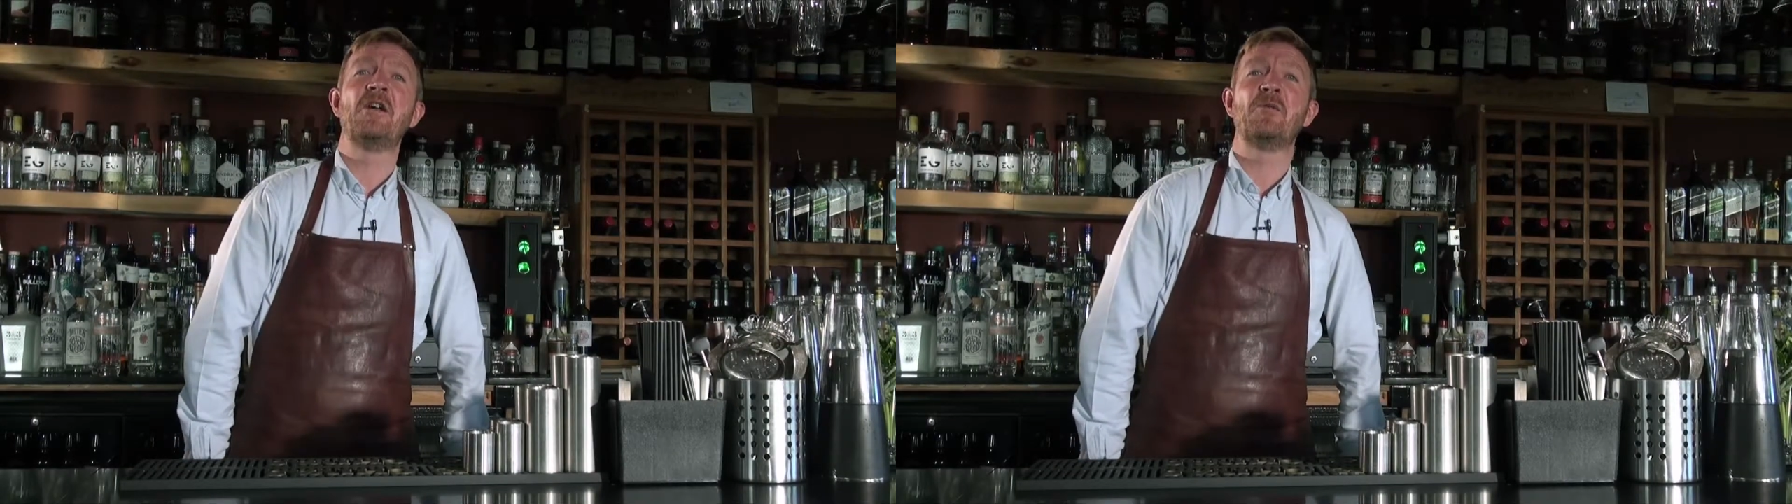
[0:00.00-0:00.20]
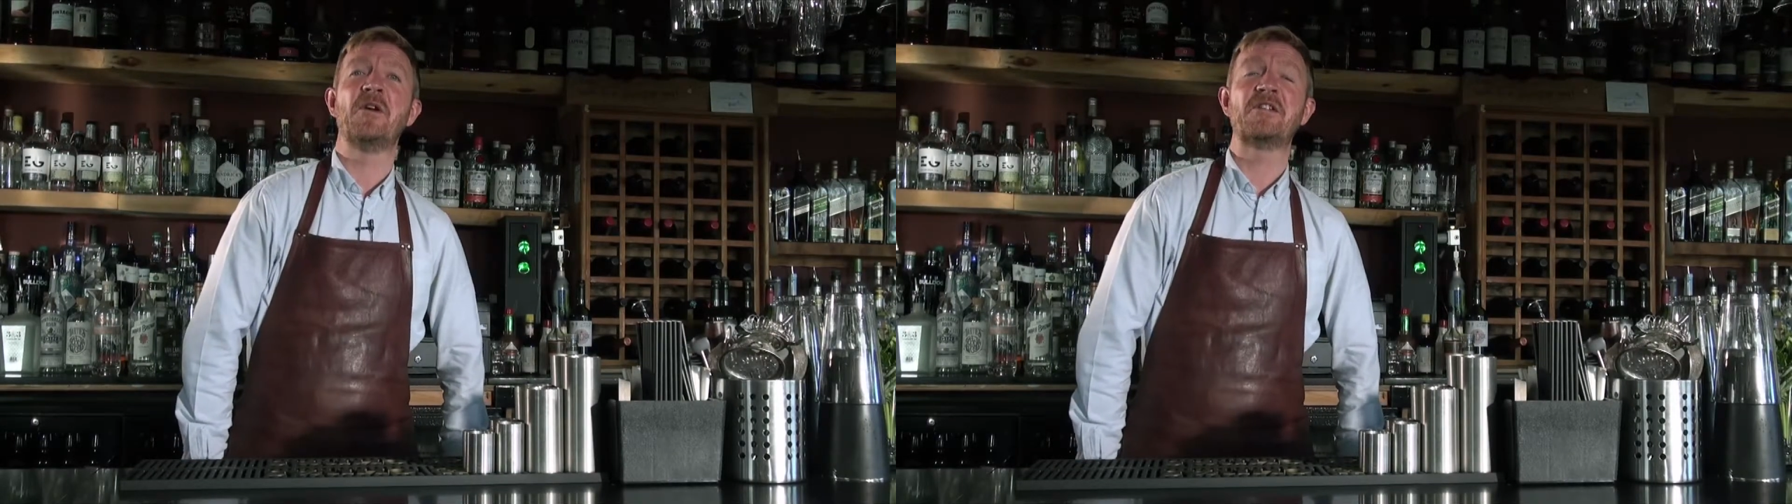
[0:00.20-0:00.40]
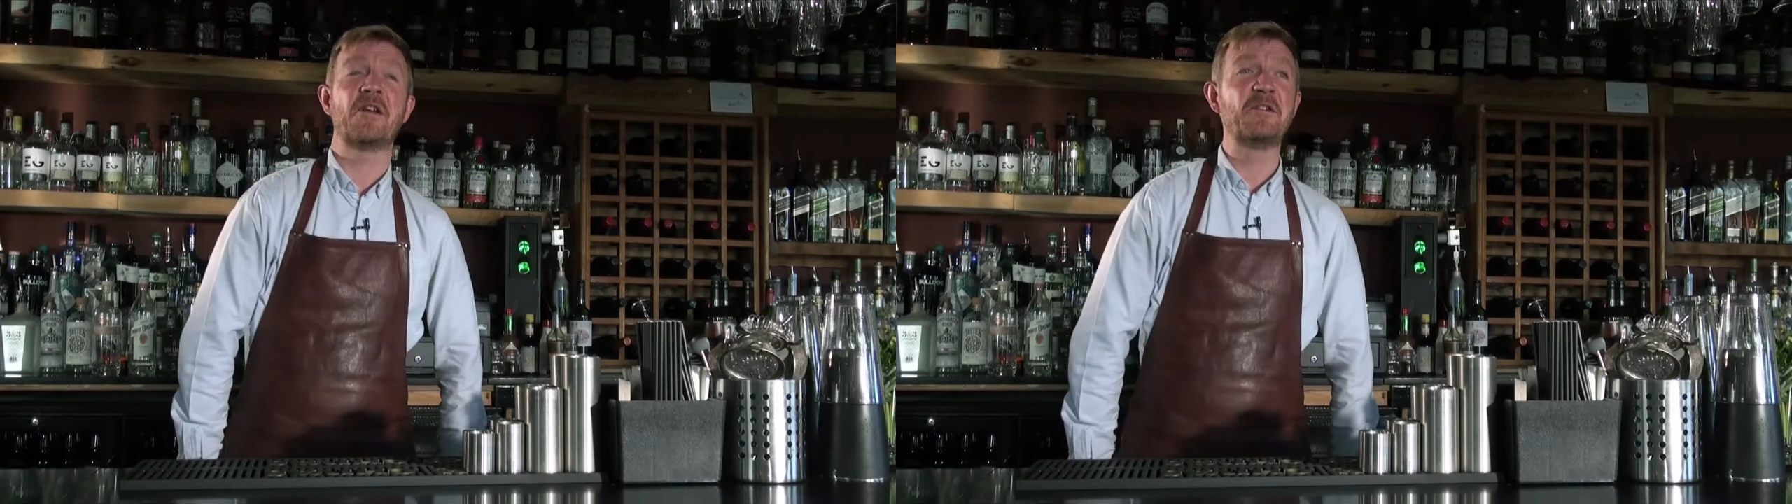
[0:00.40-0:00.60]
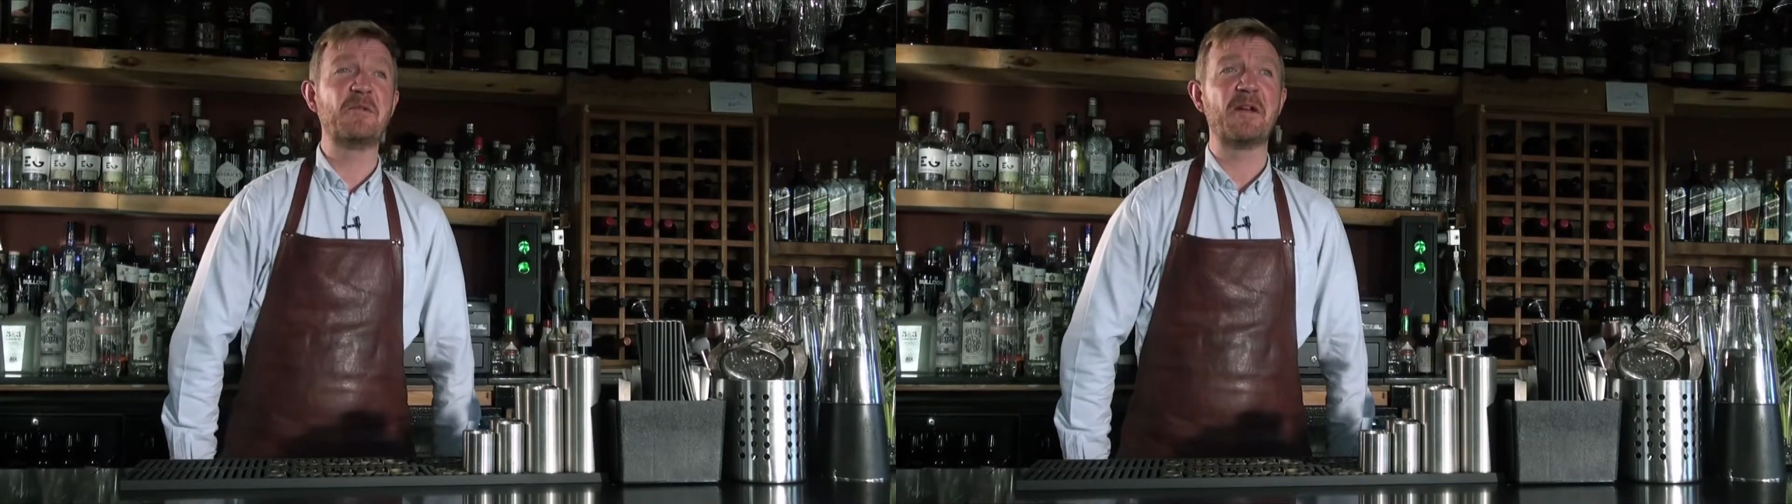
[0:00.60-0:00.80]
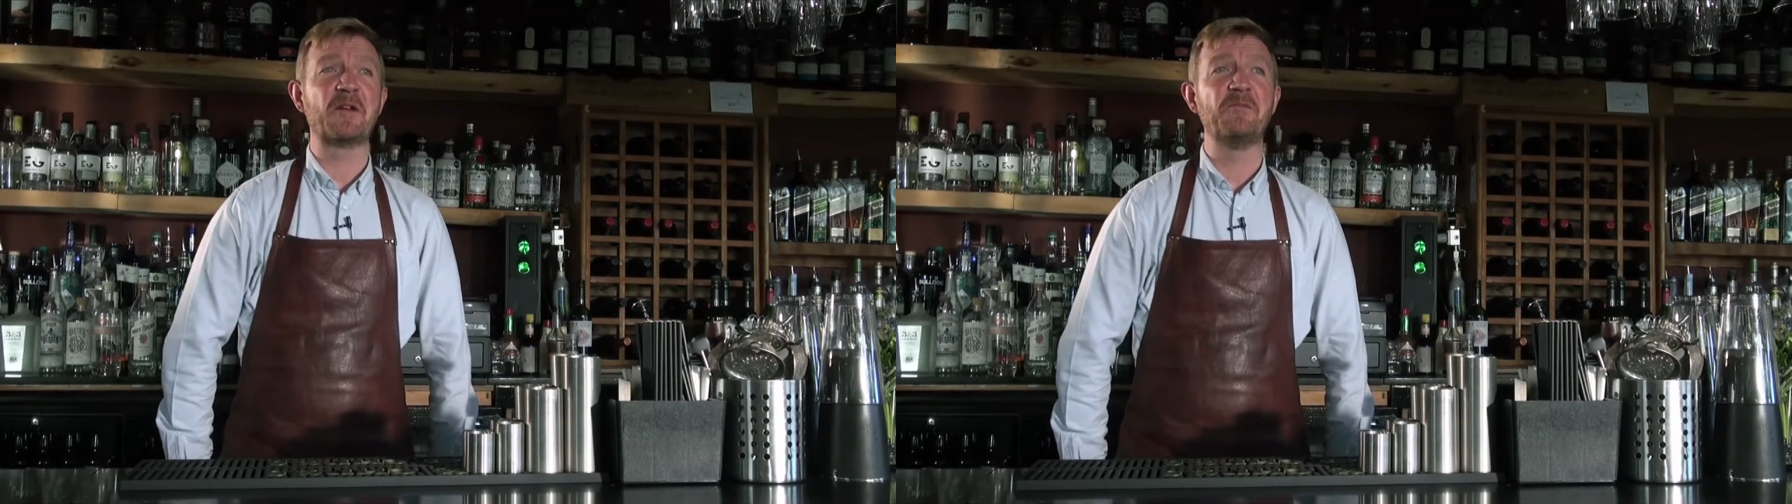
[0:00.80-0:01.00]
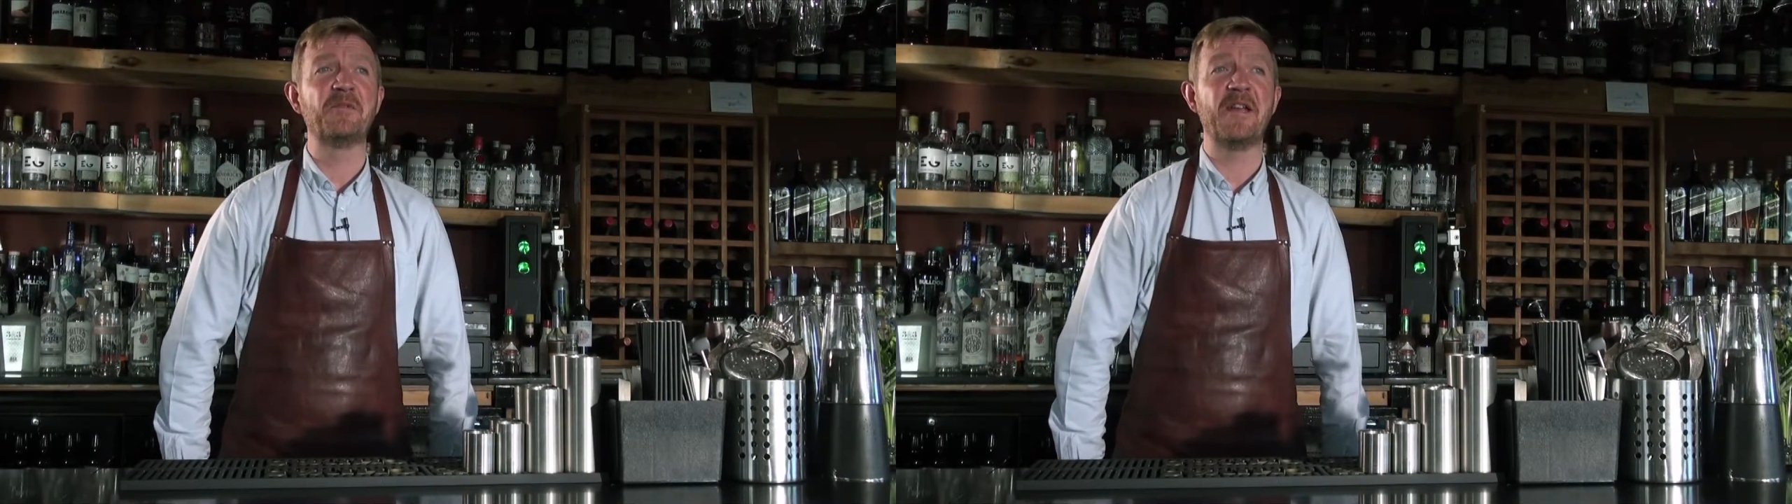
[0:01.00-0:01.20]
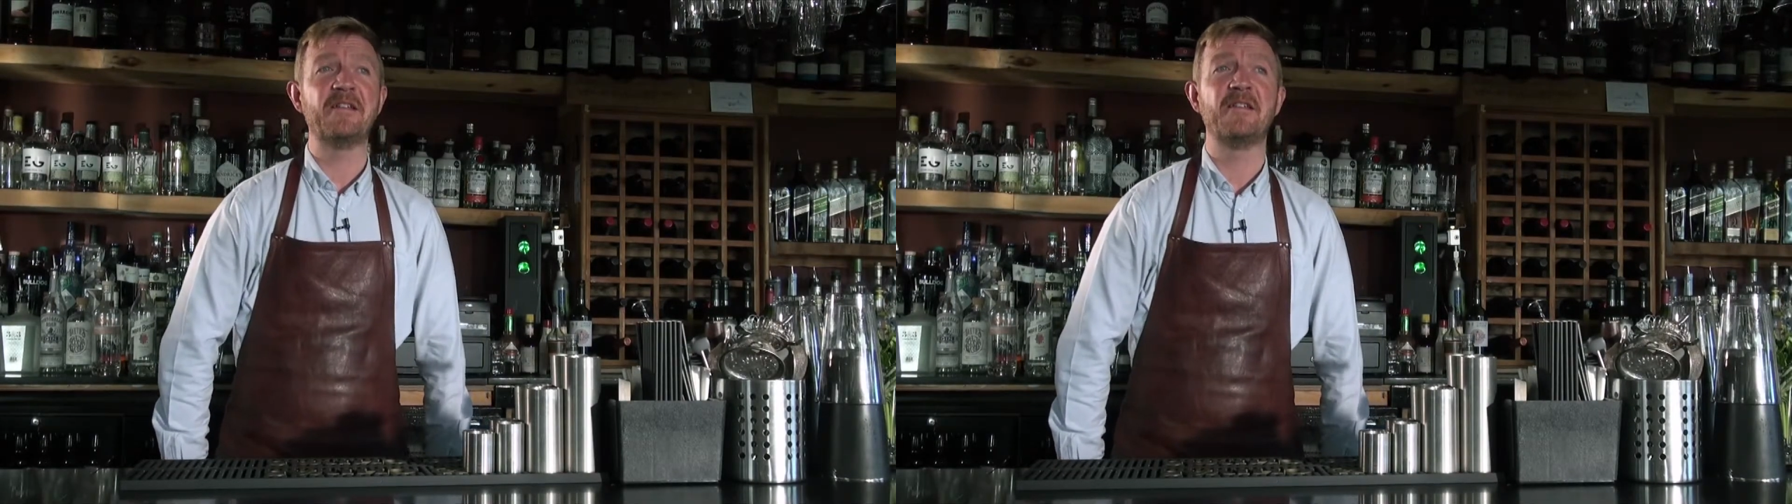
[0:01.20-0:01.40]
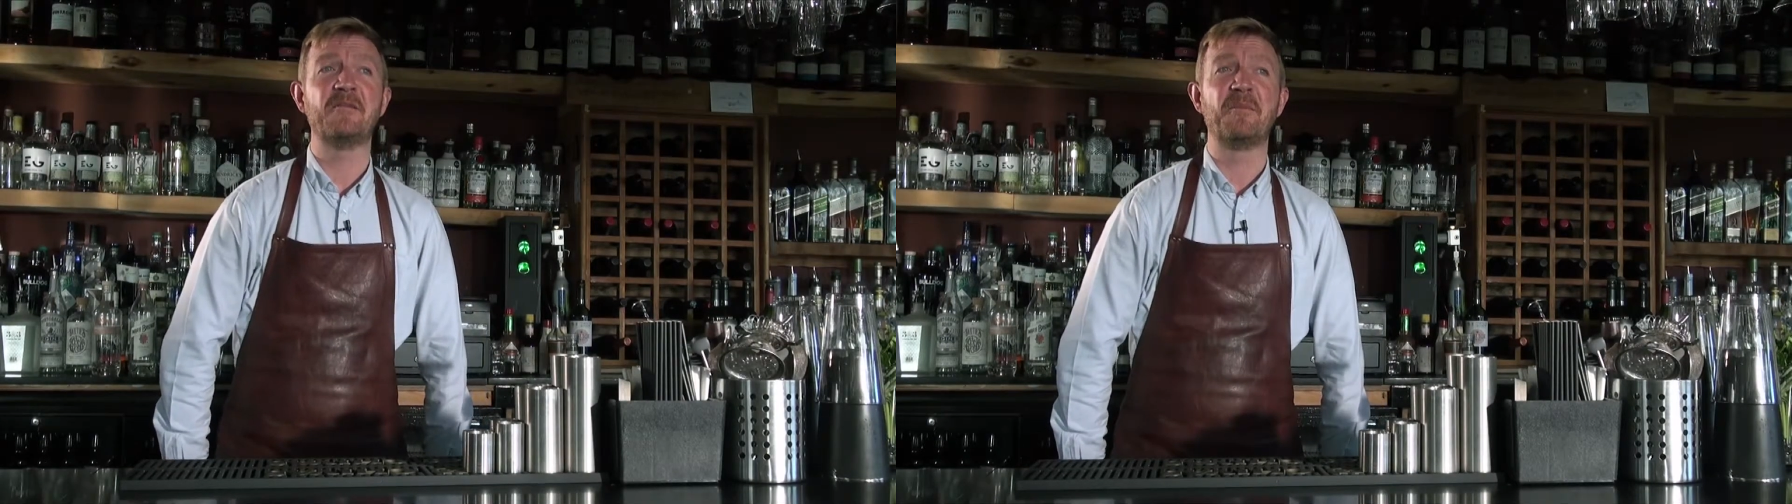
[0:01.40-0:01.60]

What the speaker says: which sounds a wee bit complicated,